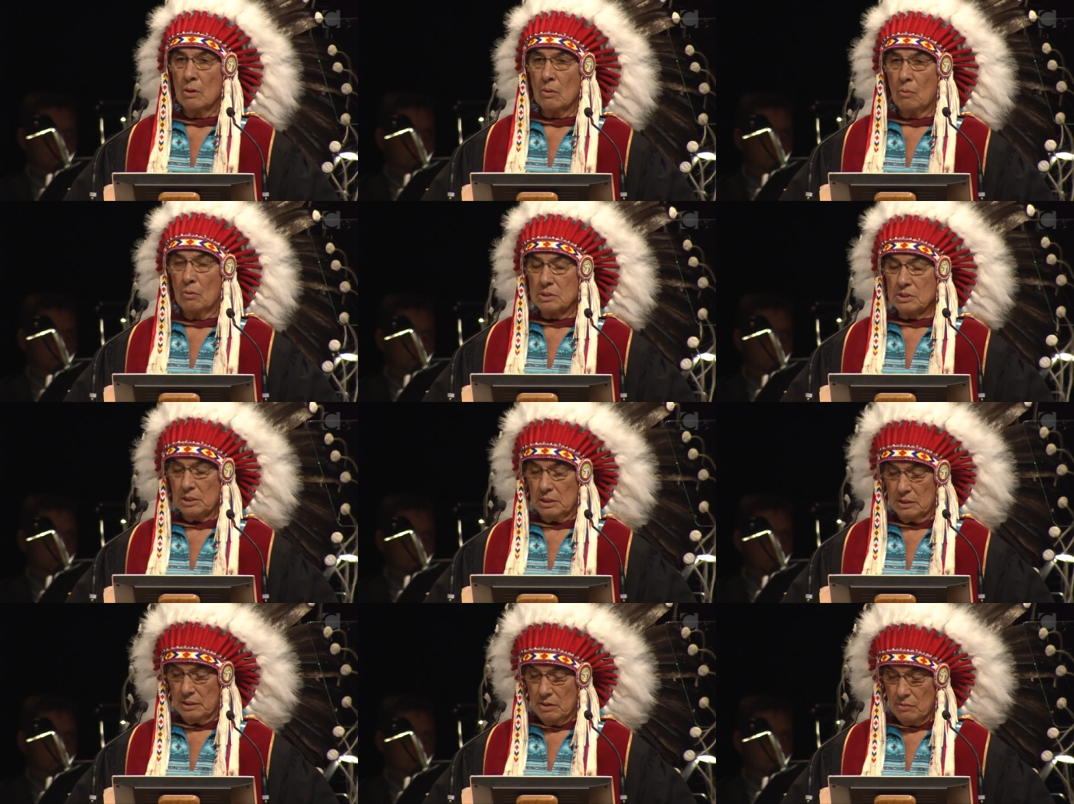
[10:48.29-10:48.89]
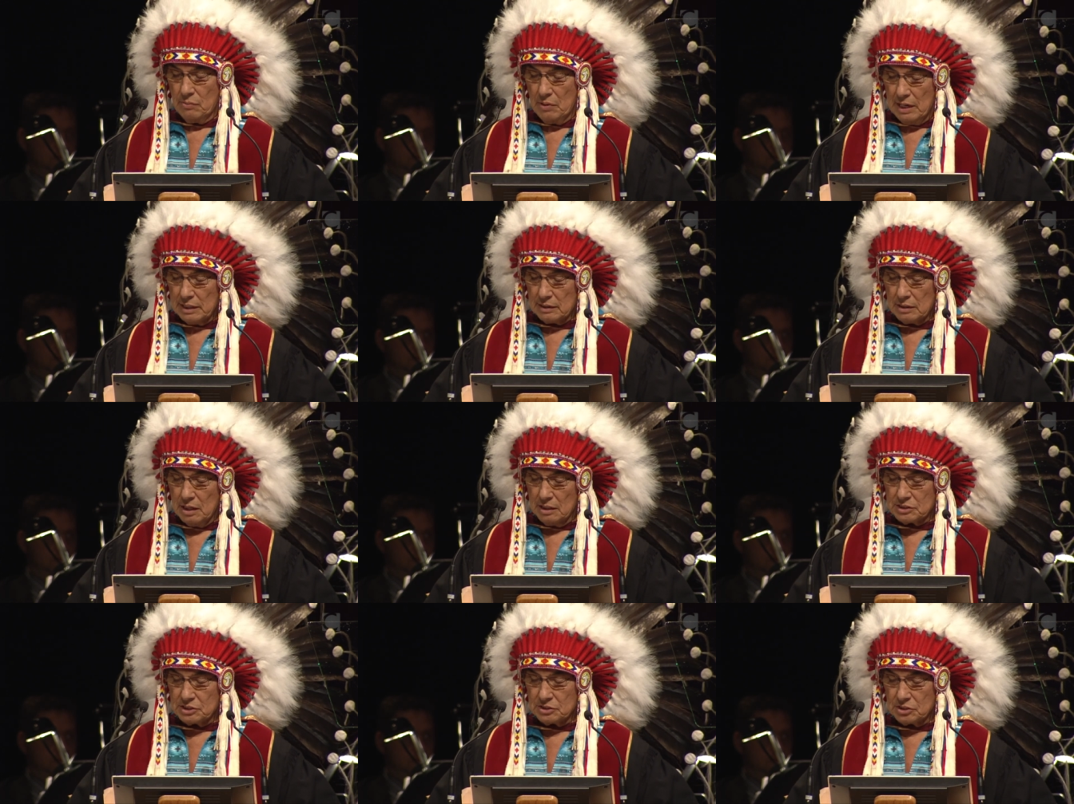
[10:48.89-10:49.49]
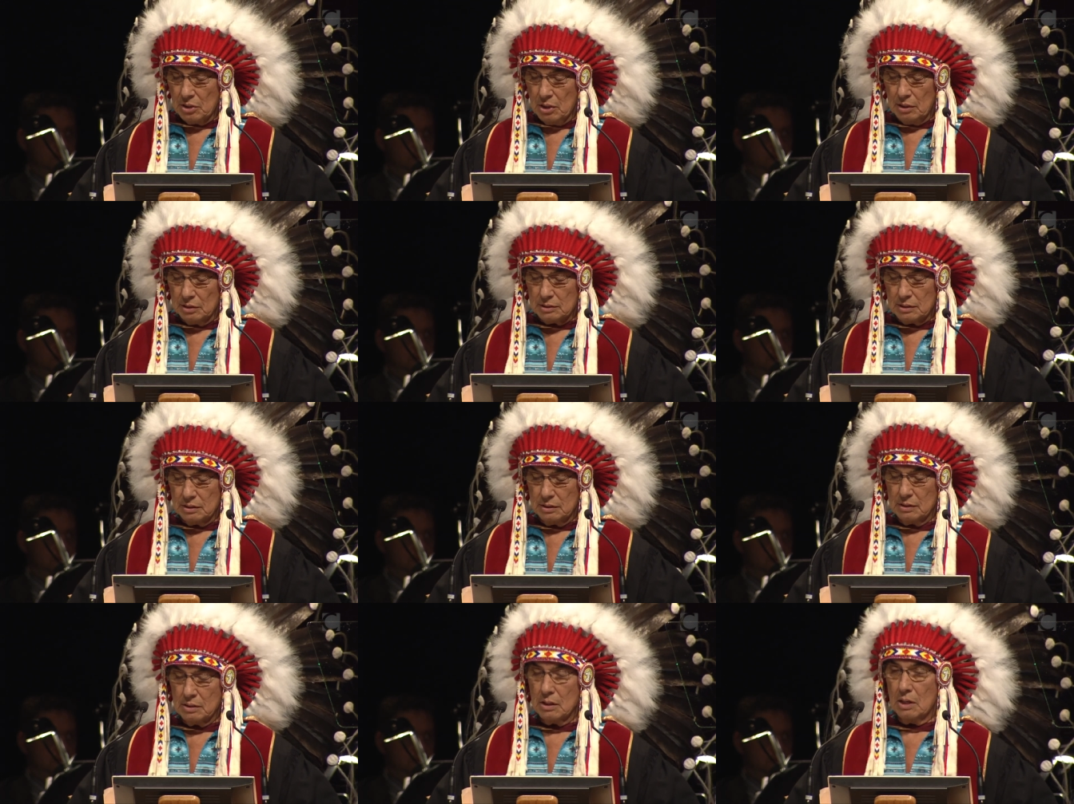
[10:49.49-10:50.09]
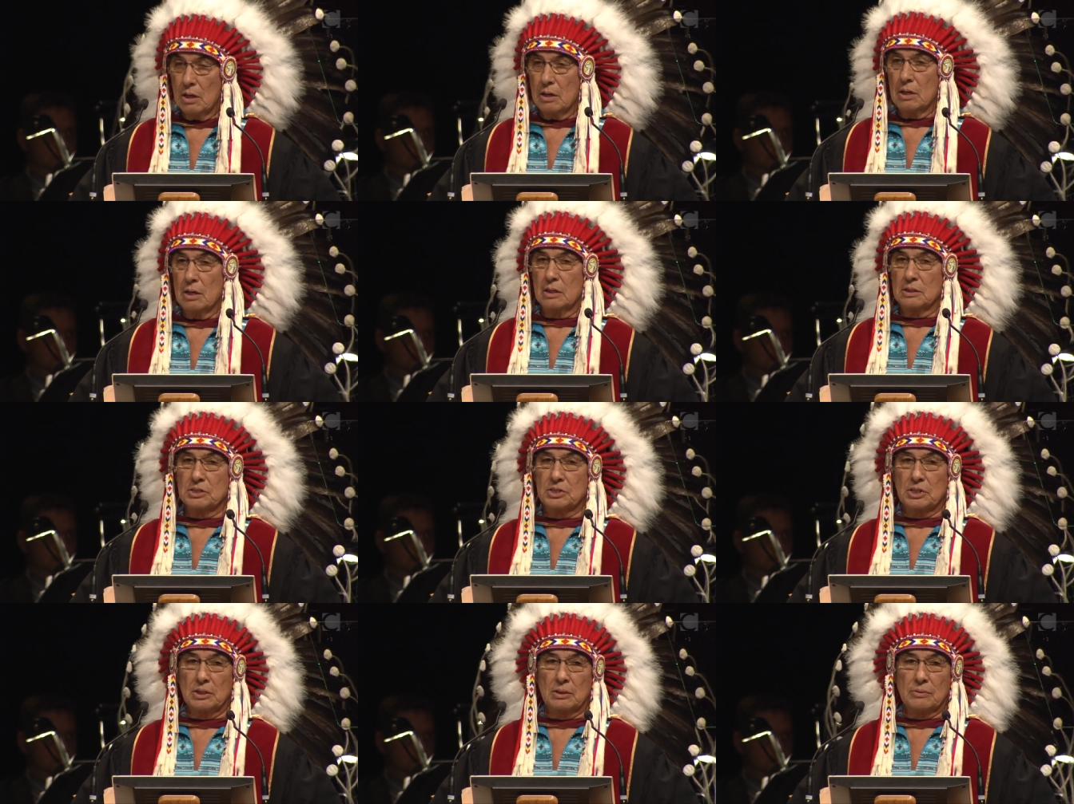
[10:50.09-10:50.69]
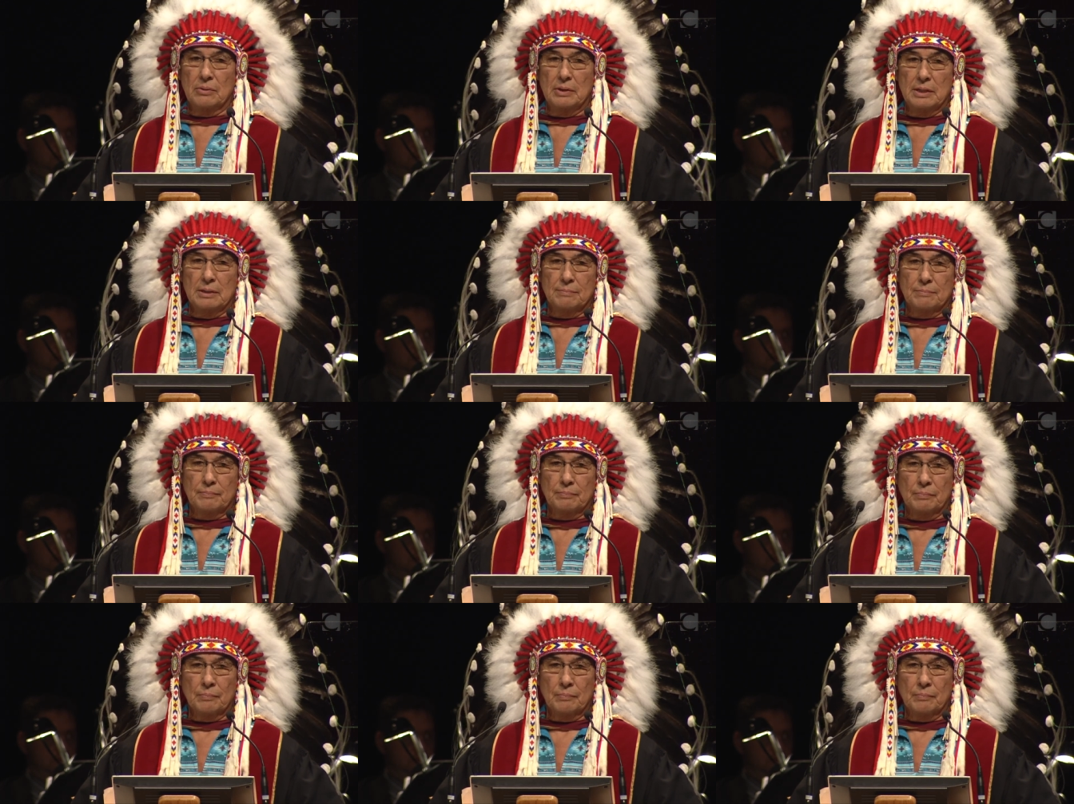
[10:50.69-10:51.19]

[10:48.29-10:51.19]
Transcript: was a direct assault on our children,